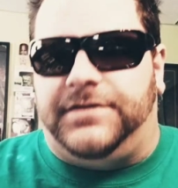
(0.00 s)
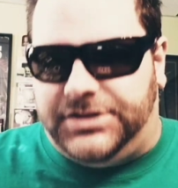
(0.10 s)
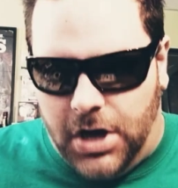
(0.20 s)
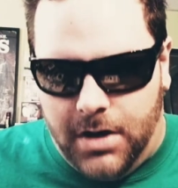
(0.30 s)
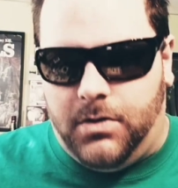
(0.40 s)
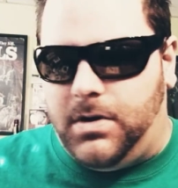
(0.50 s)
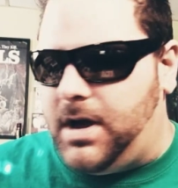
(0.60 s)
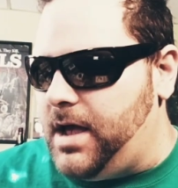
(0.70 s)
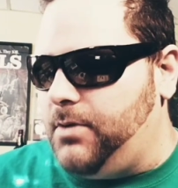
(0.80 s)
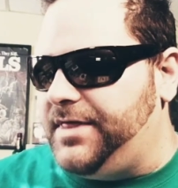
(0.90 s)

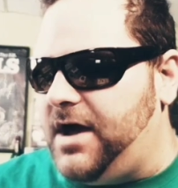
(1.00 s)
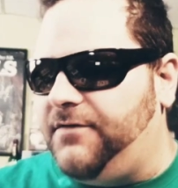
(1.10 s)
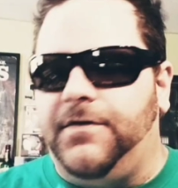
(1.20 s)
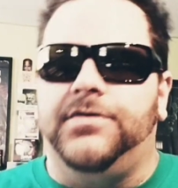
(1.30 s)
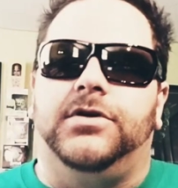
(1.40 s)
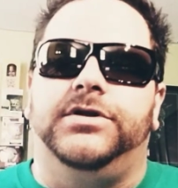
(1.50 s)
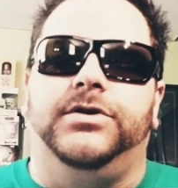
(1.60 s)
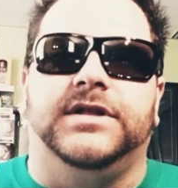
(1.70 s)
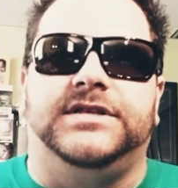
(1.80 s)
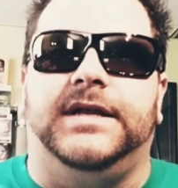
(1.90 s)
So without further
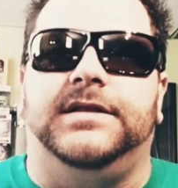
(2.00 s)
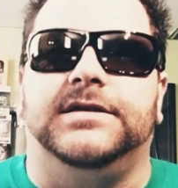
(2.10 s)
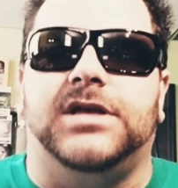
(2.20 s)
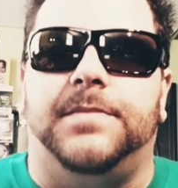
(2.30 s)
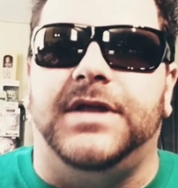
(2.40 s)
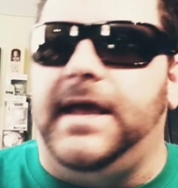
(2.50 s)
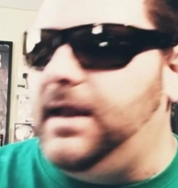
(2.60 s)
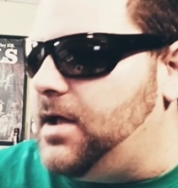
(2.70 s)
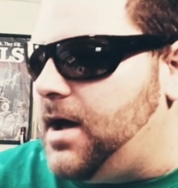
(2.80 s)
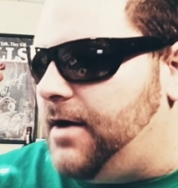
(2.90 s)
ado, let's get in this
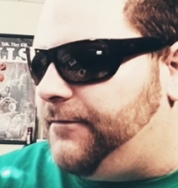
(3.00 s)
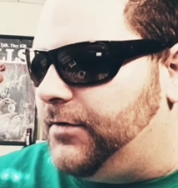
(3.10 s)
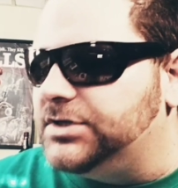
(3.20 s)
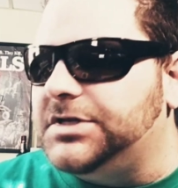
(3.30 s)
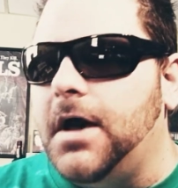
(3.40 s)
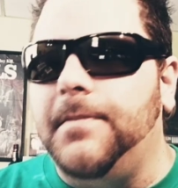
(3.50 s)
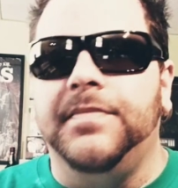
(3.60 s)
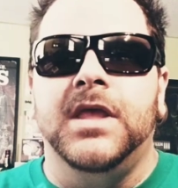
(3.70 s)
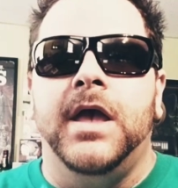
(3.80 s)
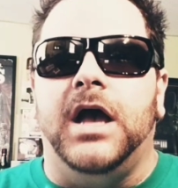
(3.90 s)
update. First up,
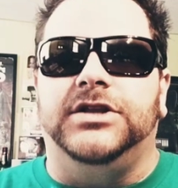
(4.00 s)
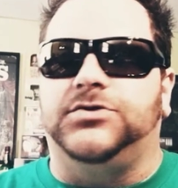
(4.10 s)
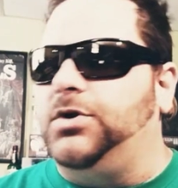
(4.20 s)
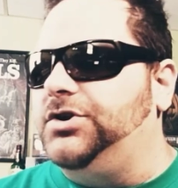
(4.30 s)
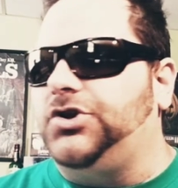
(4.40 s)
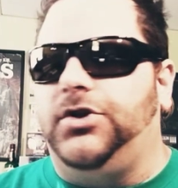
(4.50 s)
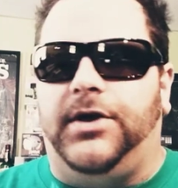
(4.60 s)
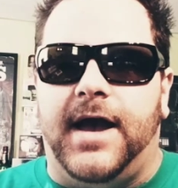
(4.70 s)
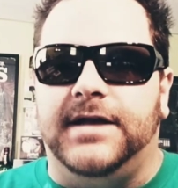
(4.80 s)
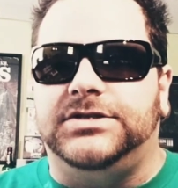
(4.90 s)
I just wanted to show you
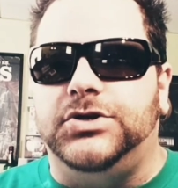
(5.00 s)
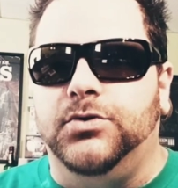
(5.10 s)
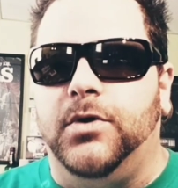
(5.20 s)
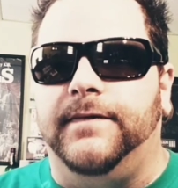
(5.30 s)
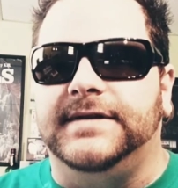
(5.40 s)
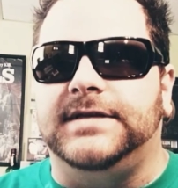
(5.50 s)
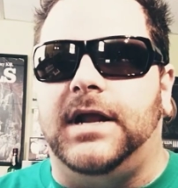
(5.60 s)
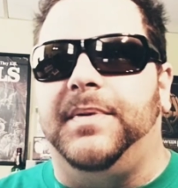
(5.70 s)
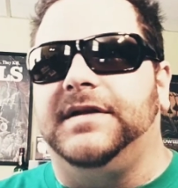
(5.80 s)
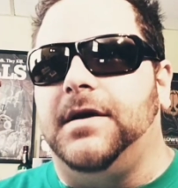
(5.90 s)
guys two movies that I
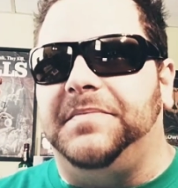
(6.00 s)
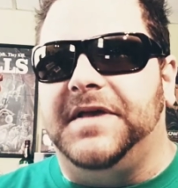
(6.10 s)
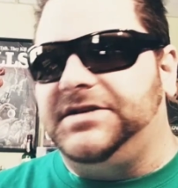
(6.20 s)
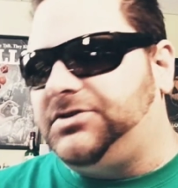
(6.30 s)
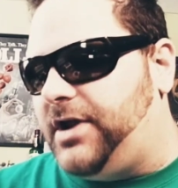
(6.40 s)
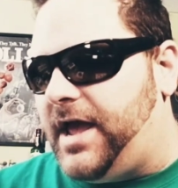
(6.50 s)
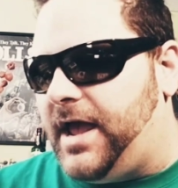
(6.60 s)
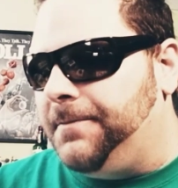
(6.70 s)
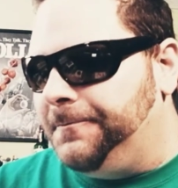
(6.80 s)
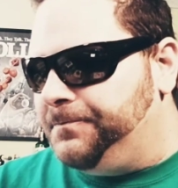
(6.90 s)
picked up
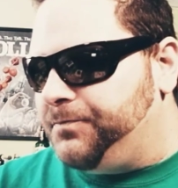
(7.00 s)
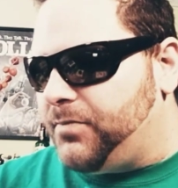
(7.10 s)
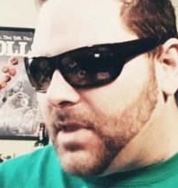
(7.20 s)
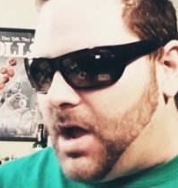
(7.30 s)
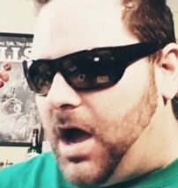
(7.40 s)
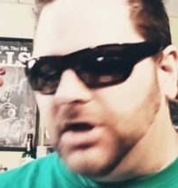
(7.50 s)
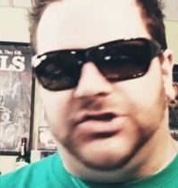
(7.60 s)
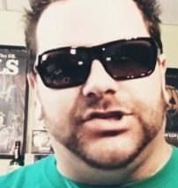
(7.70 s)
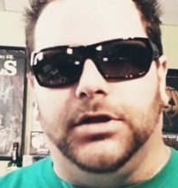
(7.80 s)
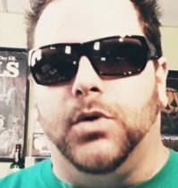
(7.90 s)
yesterday,
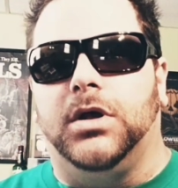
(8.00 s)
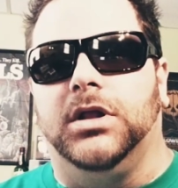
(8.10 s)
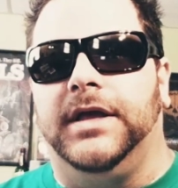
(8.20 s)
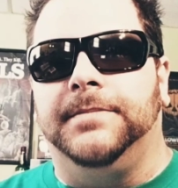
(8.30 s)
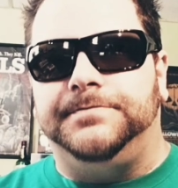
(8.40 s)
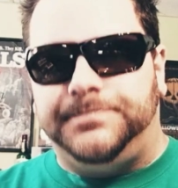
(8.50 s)
just locally,